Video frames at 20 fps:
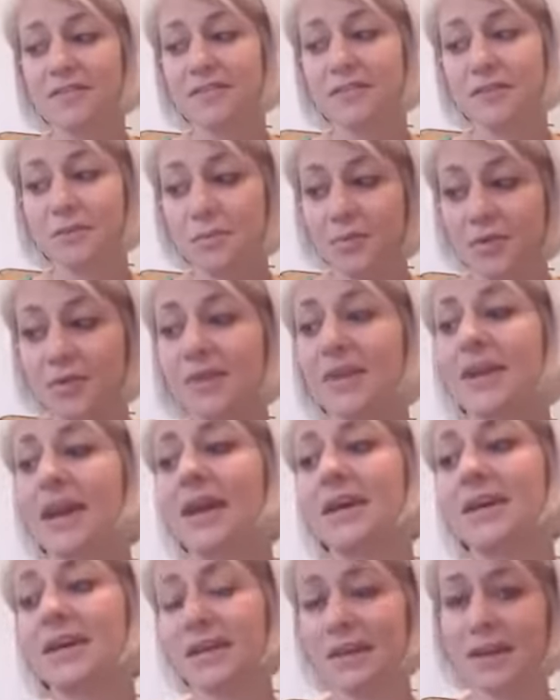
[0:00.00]
to
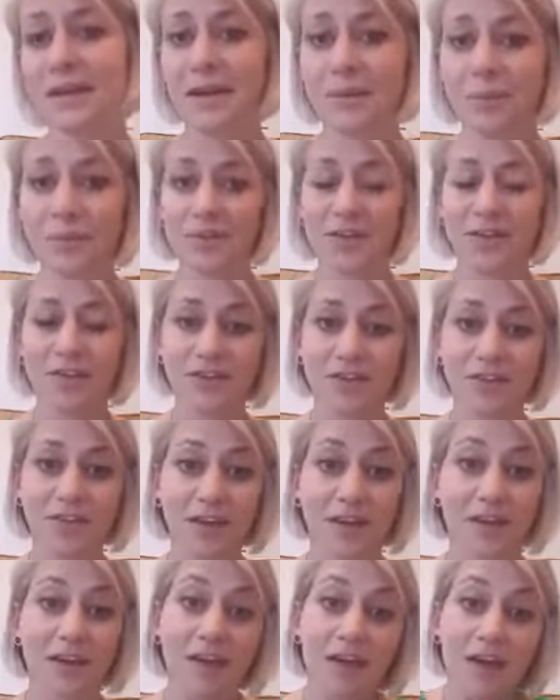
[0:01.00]
communicate and connect with each
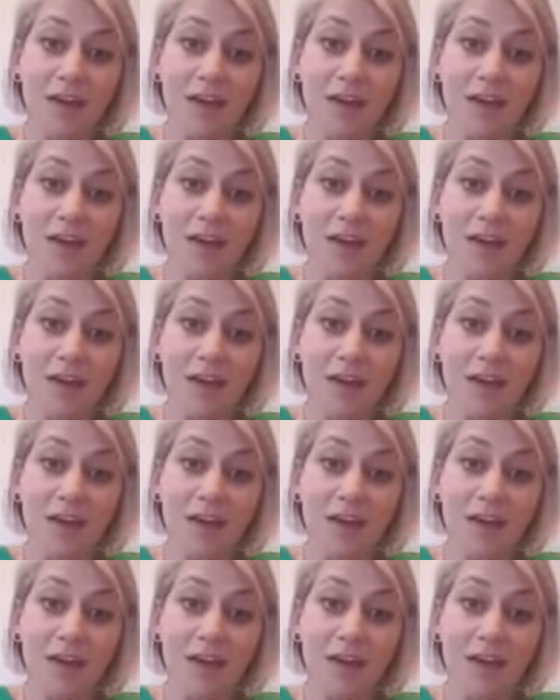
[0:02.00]
other